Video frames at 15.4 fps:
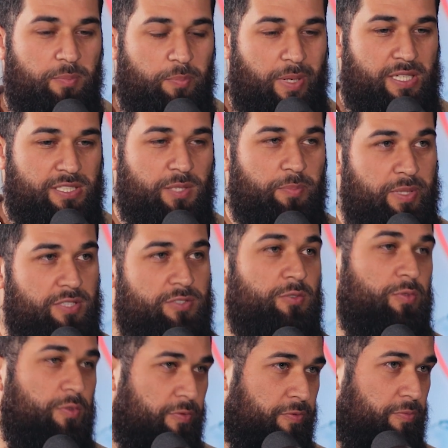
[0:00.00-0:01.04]
Basque
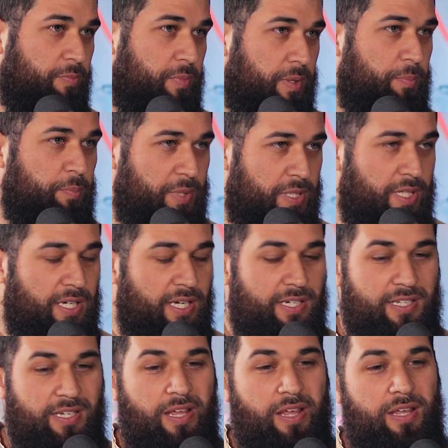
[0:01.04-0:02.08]
person of
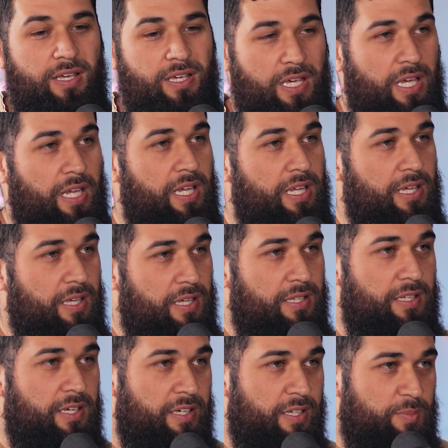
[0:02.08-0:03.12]
Bidegain killing
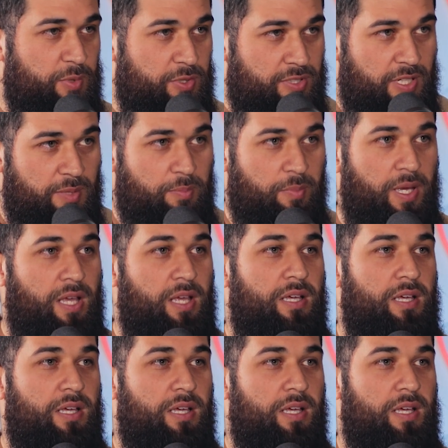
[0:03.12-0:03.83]
a Muslim.